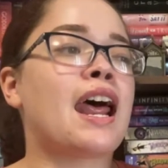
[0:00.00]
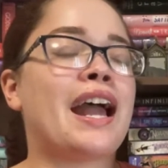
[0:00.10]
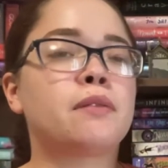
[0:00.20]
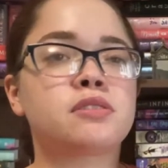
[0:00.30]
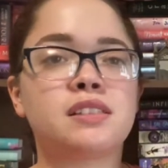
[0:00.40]

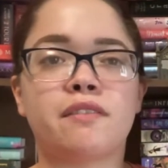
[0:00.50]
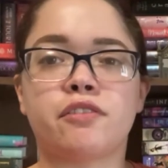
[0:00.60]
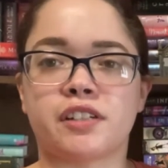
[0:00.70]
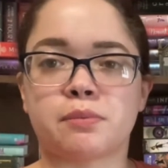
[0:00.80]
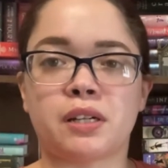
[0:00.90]
Absolutely love the
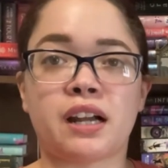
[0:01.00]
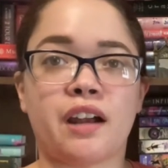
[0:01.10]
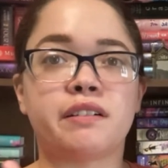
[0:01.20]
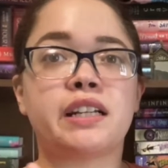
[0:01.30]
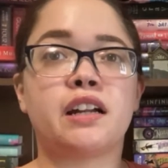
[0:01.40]
first book. I
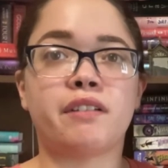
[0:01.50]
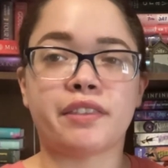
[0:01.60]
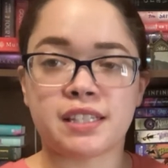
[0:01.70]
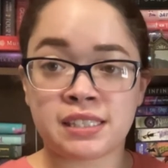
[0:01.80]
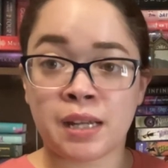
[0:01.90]
read it around
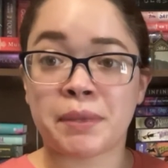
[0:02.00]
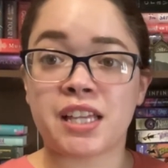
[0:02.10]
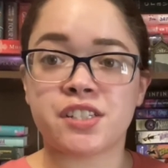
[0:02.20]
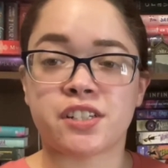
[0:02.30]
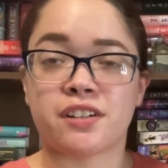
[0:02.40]
this time
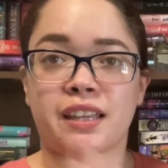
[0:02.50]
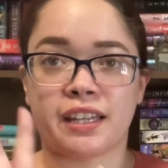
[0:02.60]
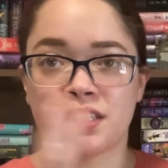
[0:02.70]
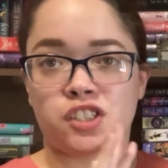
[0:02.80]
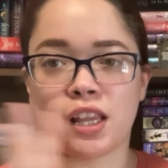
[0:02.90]
last year, like
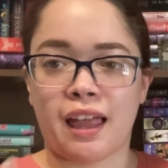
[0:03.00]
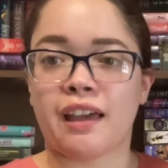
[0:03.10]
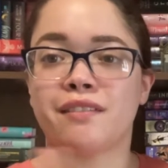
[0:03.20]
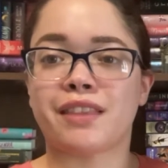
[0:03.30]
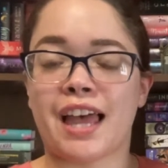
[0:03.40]
in July
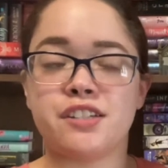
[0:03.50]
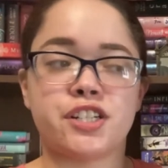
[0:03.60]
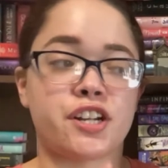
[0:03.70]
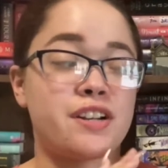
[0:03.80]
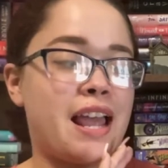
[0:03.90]
of last
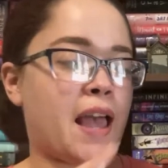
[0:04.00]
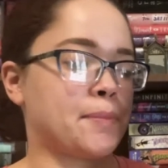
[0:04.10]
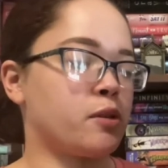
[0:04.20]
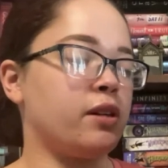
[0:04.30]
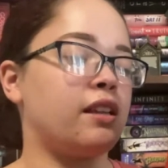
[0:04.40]
year and
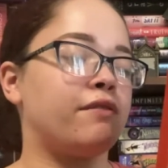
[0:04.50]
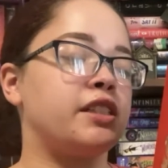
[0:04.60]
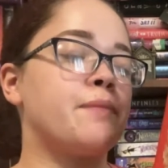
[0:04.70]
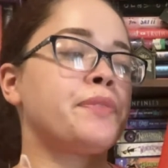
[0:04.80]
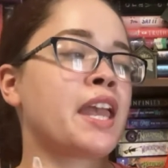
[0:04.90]
absolutely loved
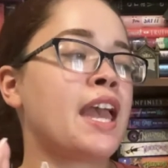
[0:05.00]
it.